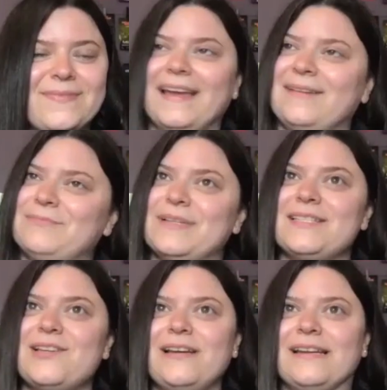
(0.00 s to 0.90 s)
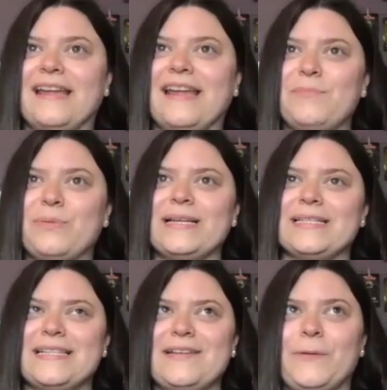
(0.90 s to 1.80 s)
Yeah, it's good. It
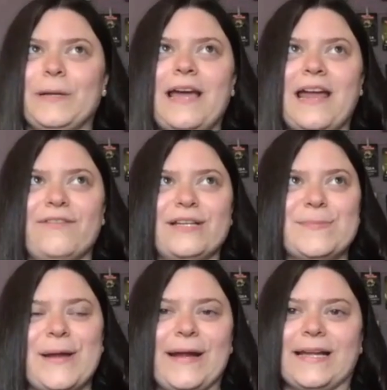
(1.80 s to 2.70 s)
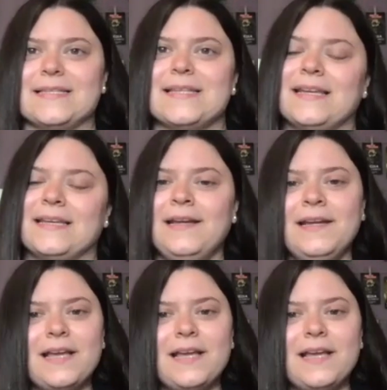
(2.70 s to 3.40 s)
brings a different kind of experience and